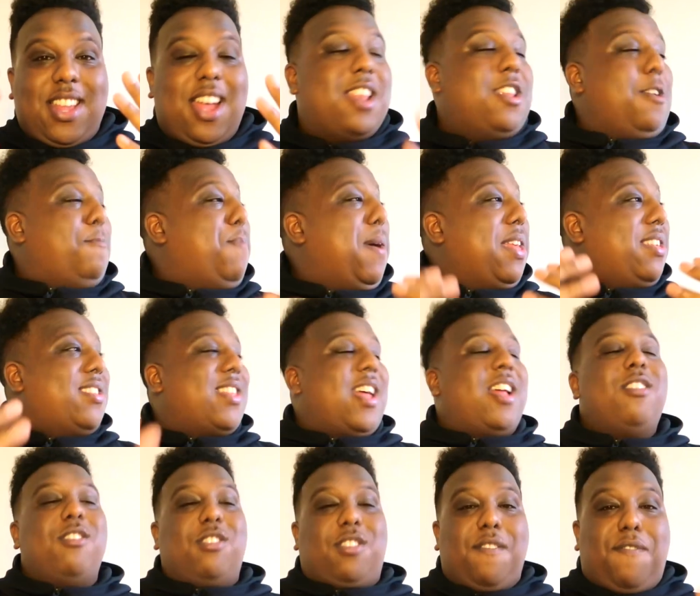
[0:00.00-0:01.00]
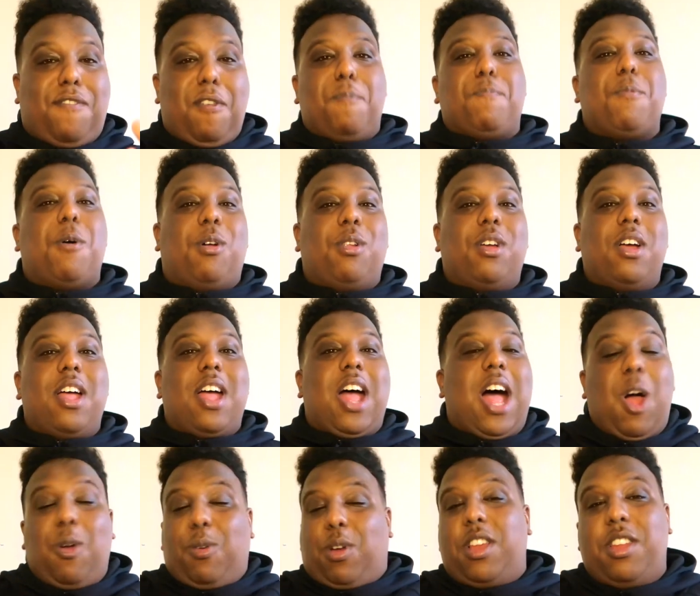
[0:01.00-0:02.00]
and the best standards in football,
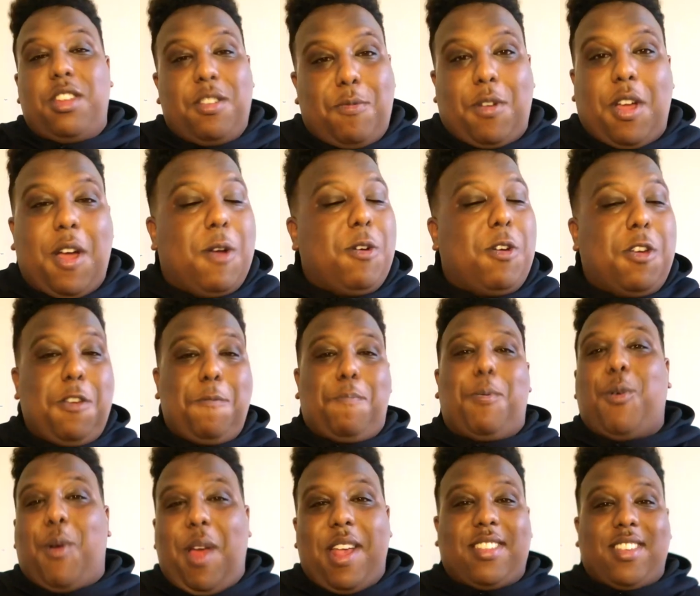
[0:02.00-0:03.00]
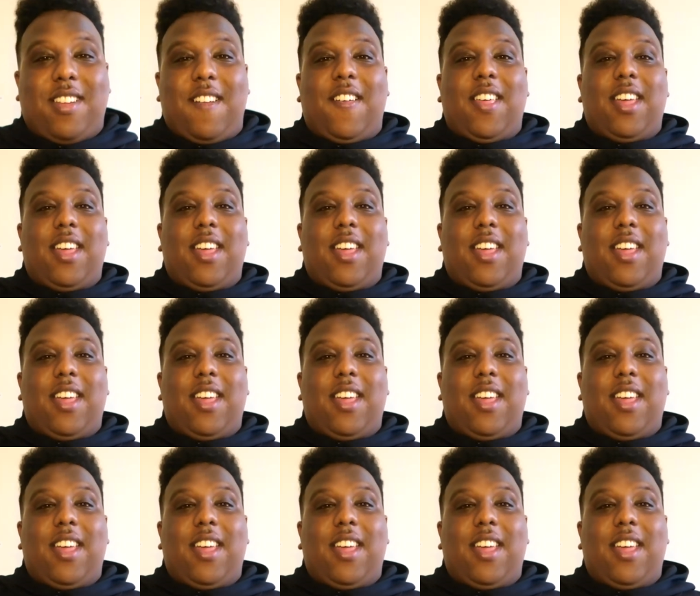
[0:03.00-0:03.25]
how can you progress?